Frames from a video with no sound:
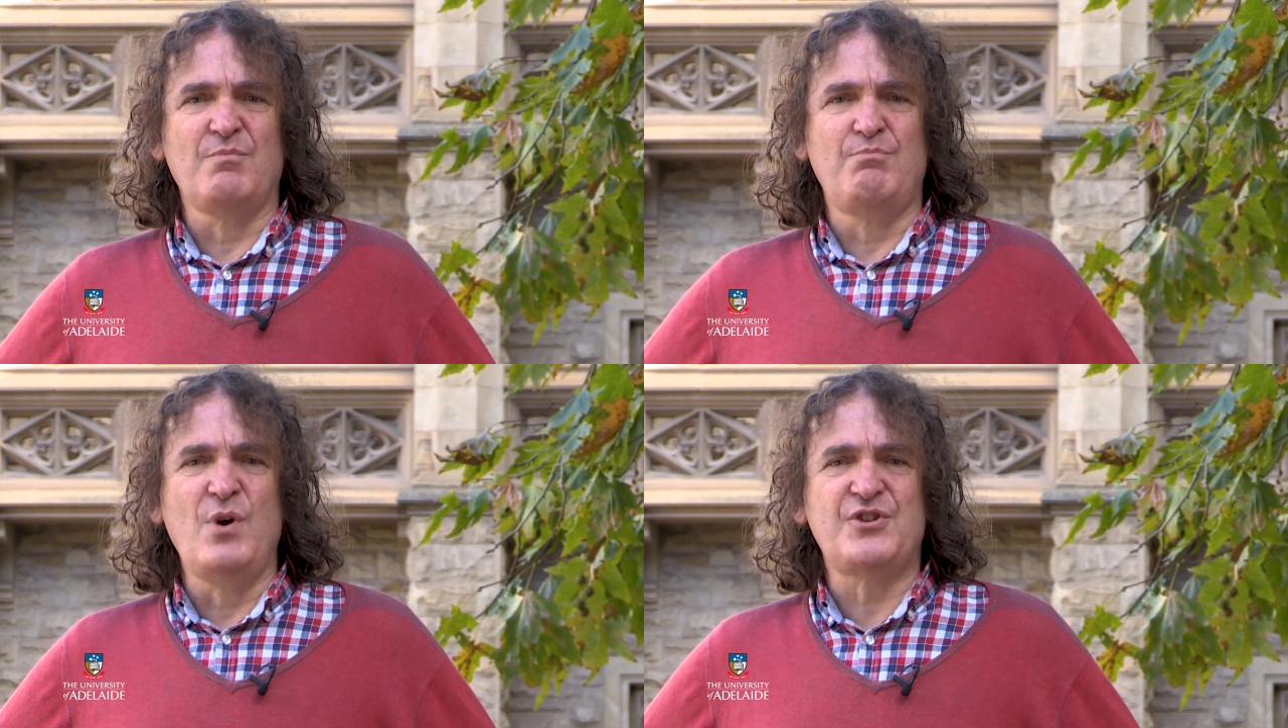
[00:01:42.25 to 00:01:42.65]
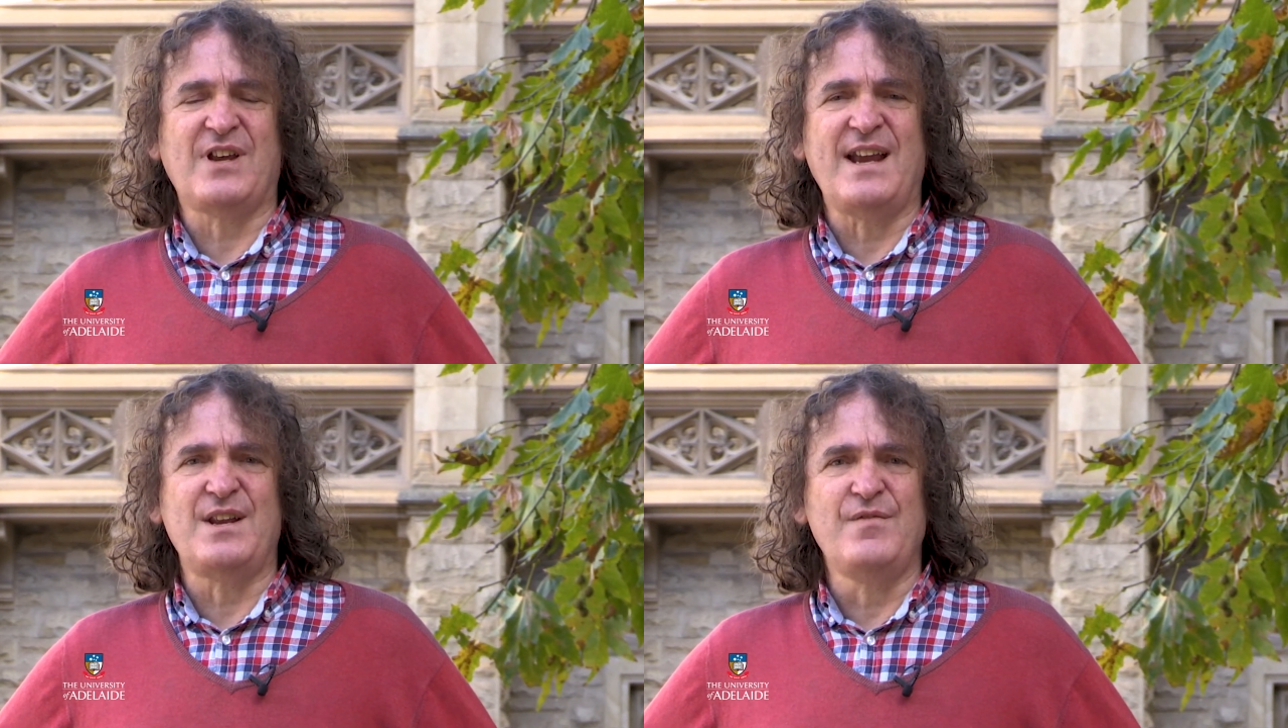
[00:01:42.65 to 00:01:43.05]
wish to
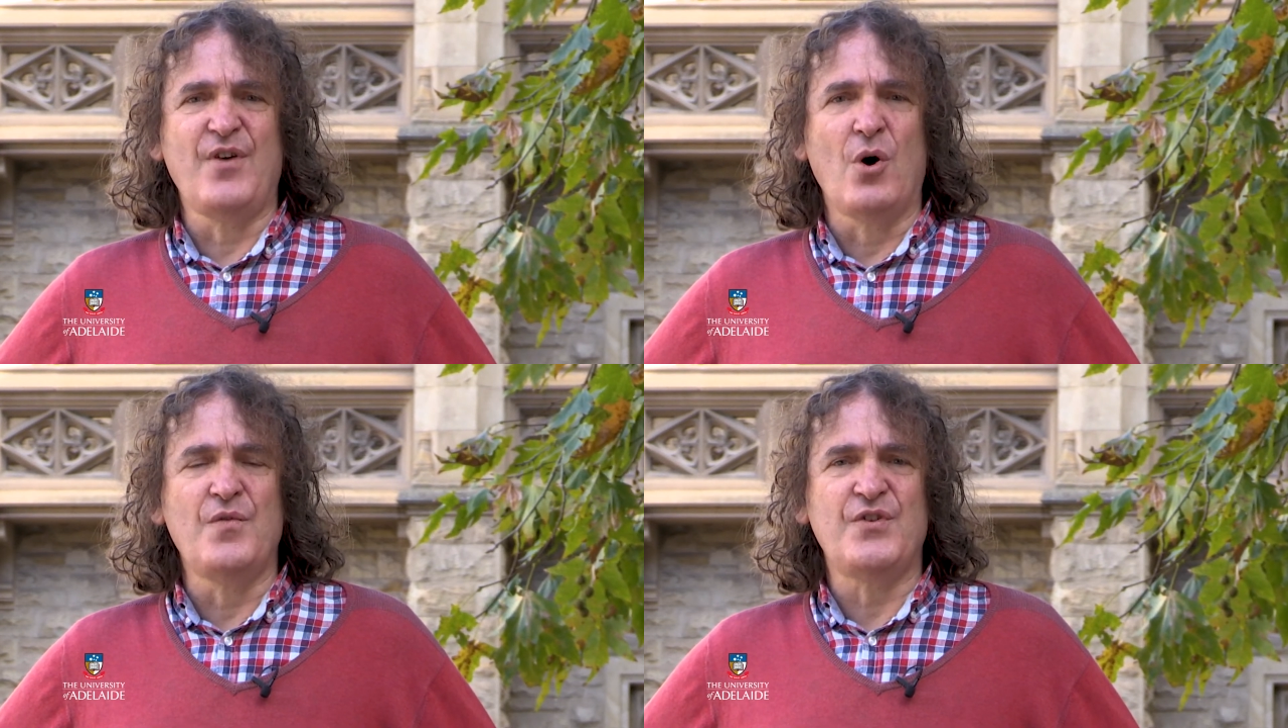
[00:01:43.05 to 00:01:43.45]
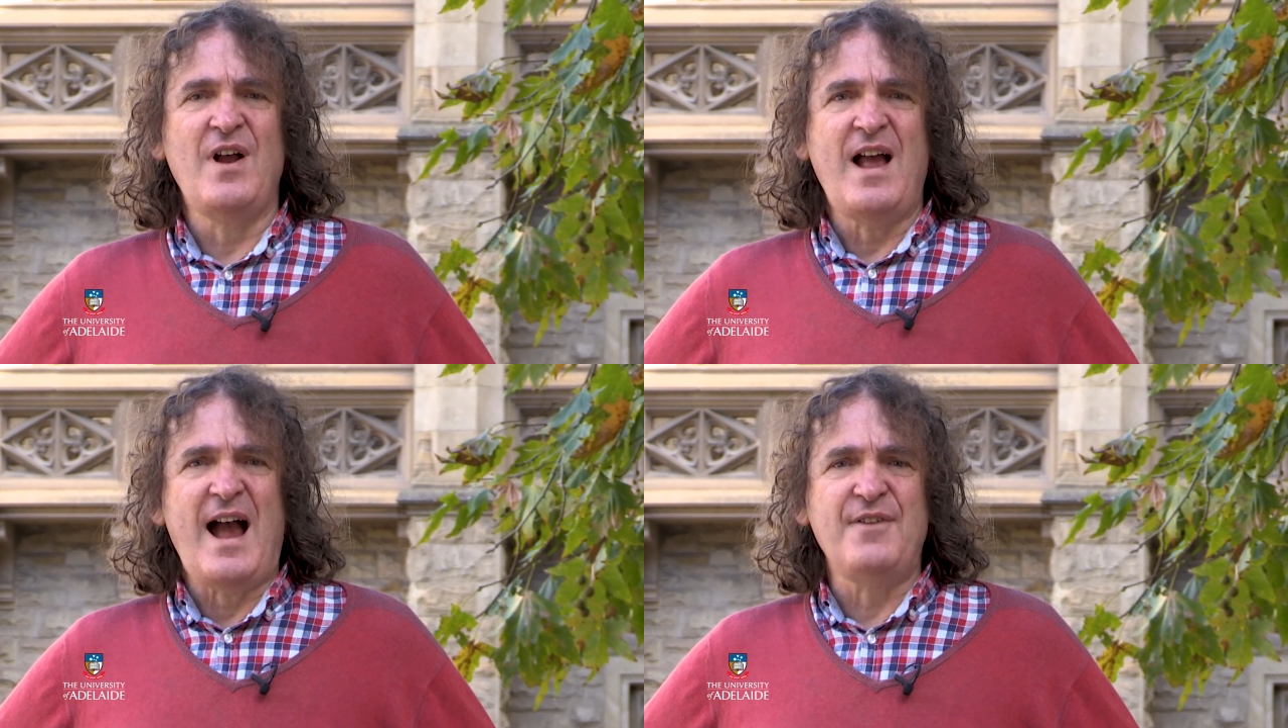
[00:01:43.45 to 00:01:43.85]
get involved
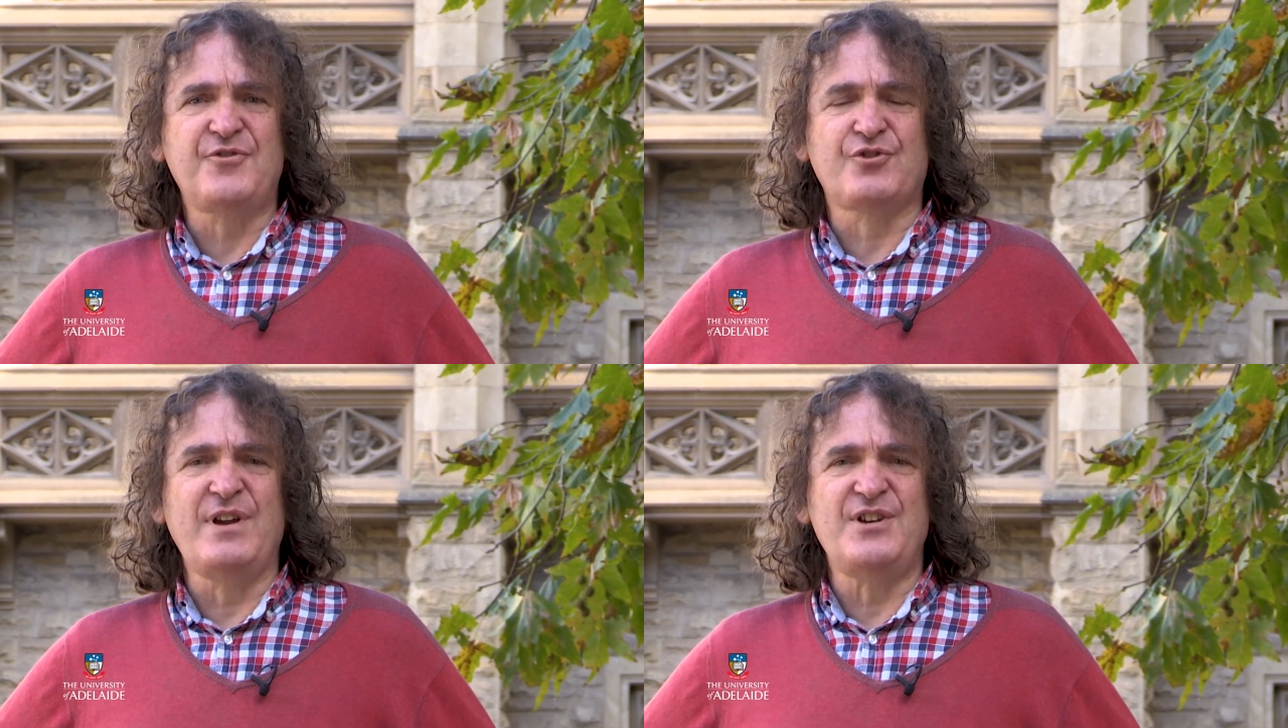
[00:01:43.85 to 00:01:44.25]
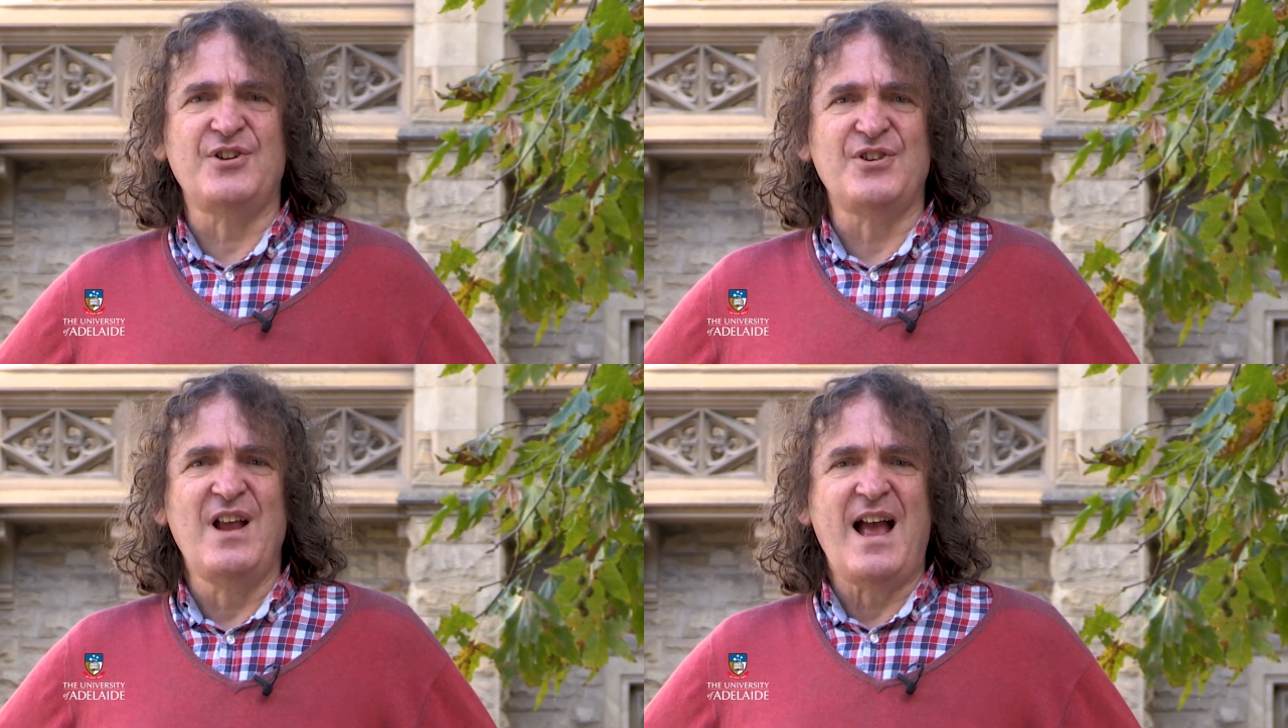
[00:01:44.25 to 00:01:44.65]
and treat
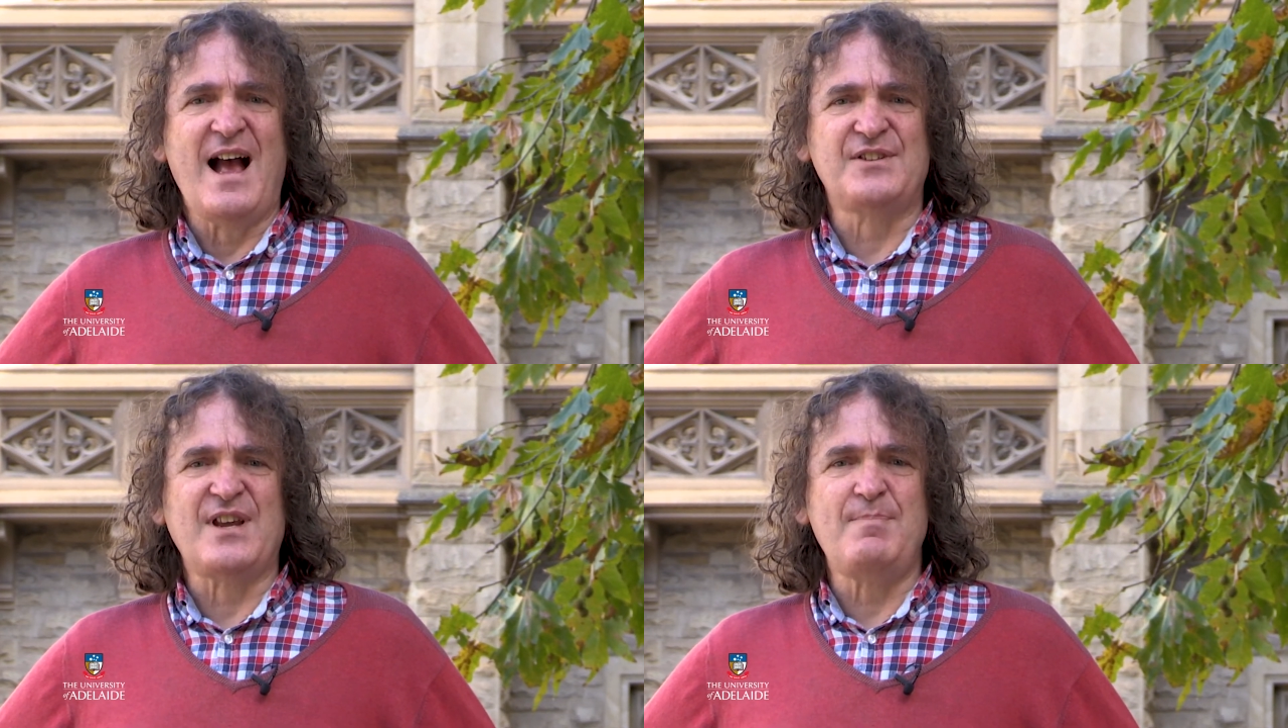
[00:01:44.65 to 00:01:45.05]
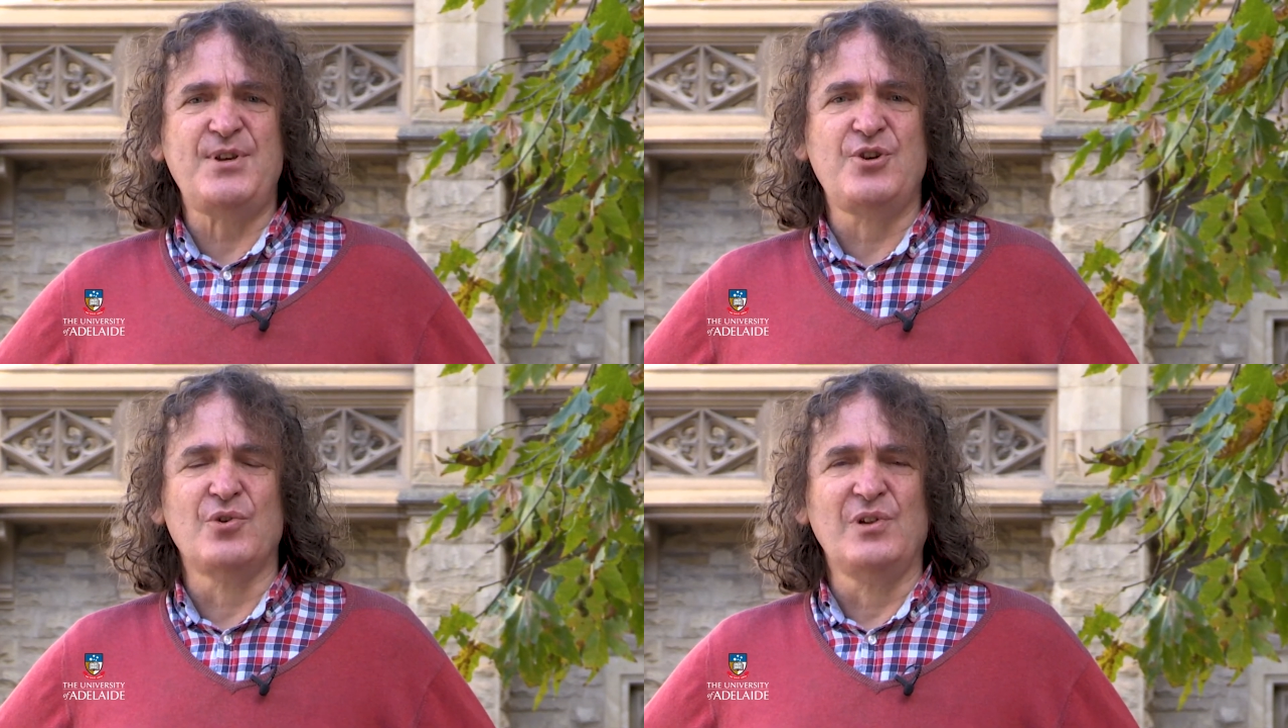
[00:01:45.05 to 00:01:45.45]
it as a
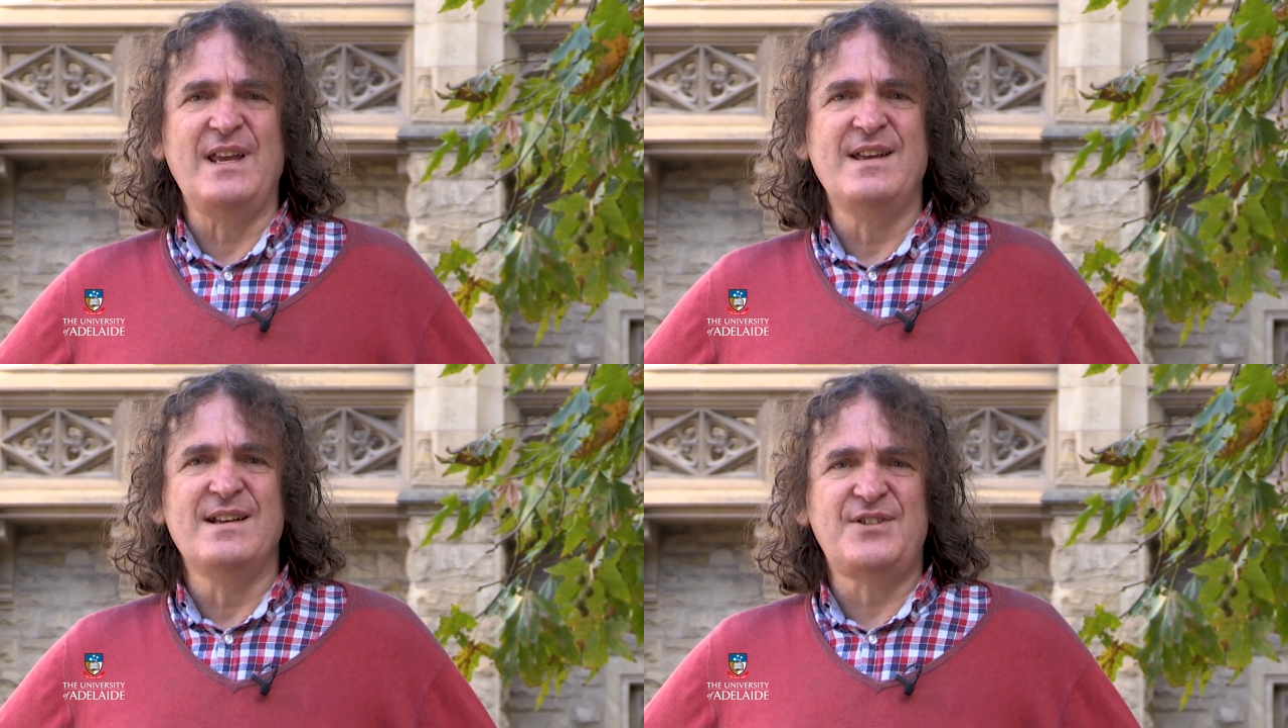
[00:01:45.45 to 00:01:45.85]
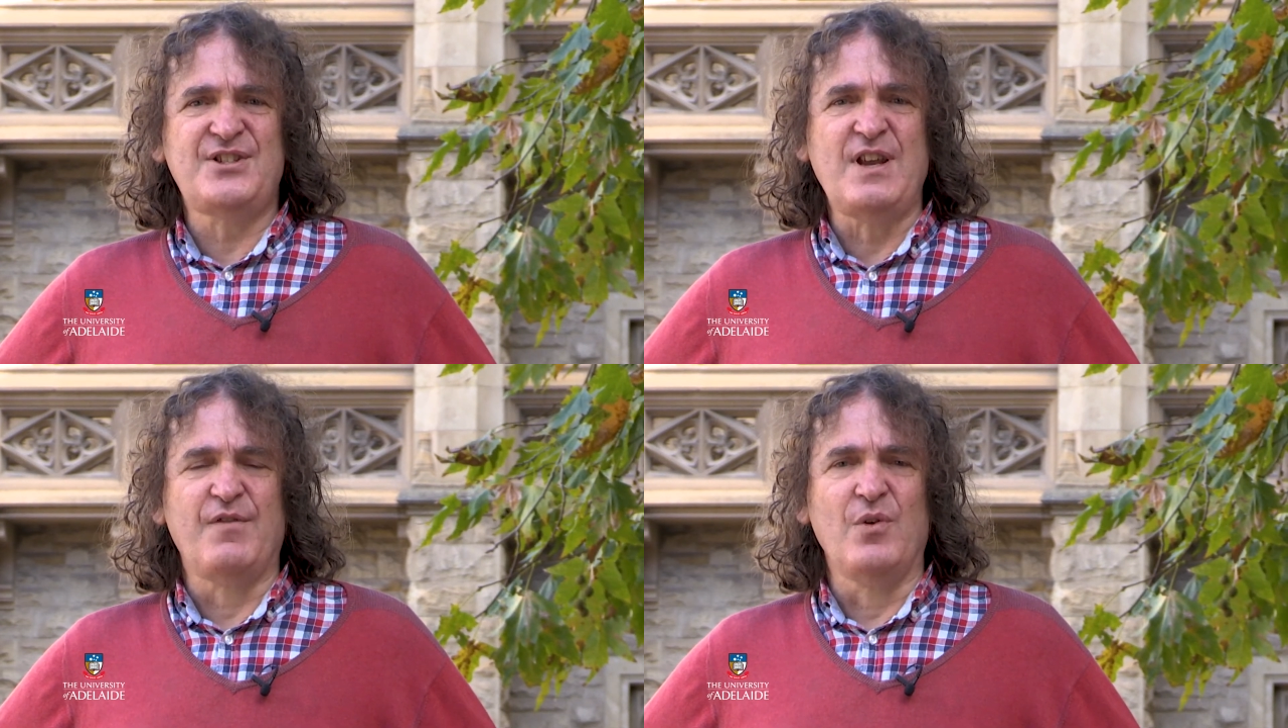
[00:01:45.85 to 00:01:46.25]
purely
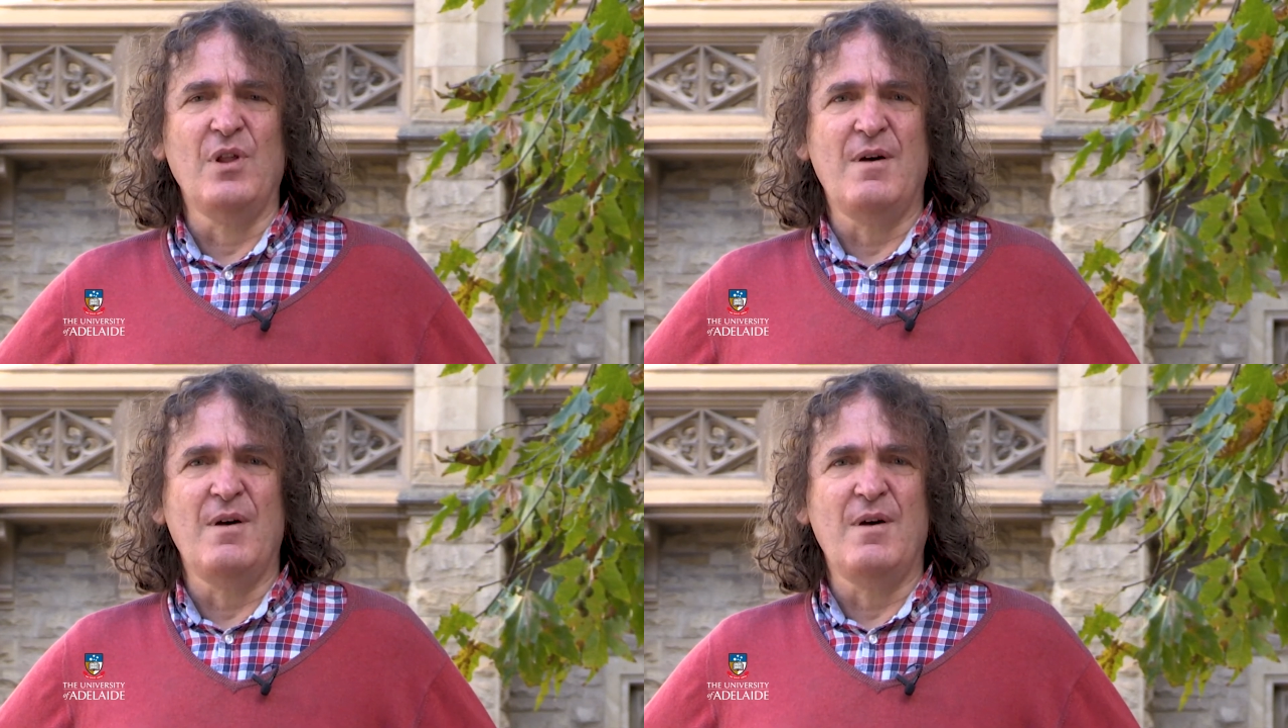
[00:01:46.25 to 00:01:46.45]
civil